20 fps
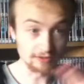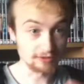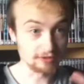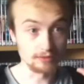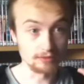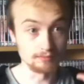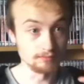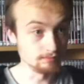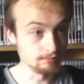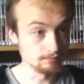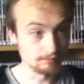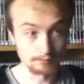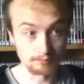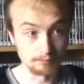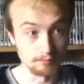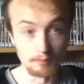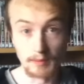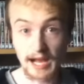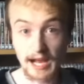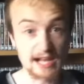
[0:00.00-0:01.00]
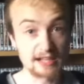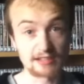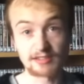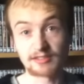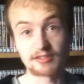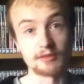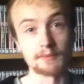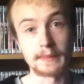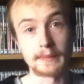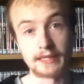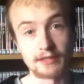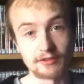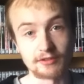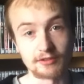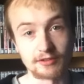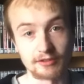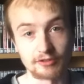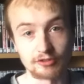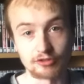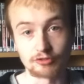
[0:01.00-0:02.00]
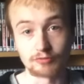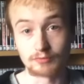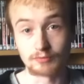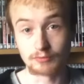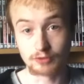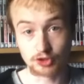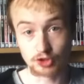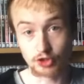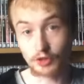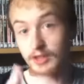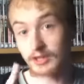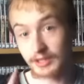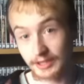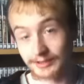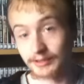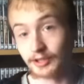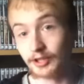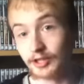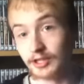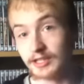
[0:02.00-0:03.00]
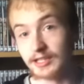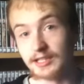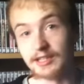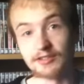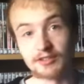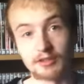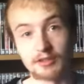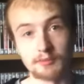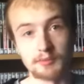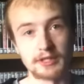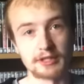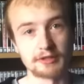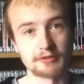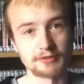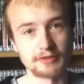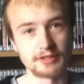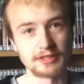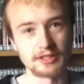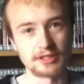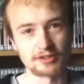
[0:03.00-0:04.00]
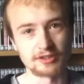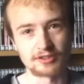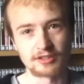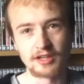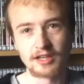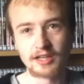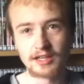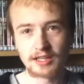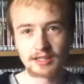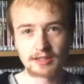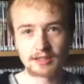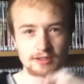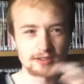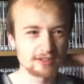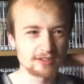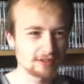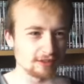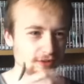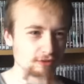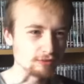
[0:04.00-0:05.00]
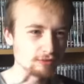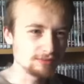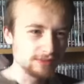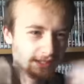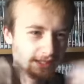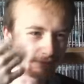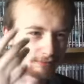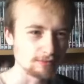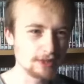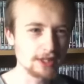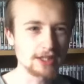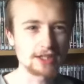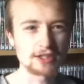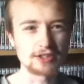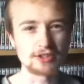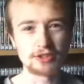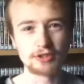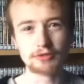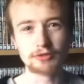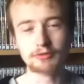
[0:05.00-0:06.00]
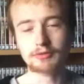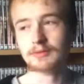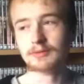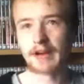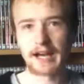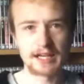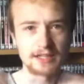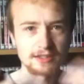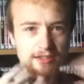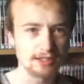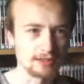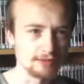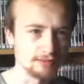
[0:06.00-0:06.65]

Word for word: and some masterpieces during the early years of Big Finish. So, like, when a new fan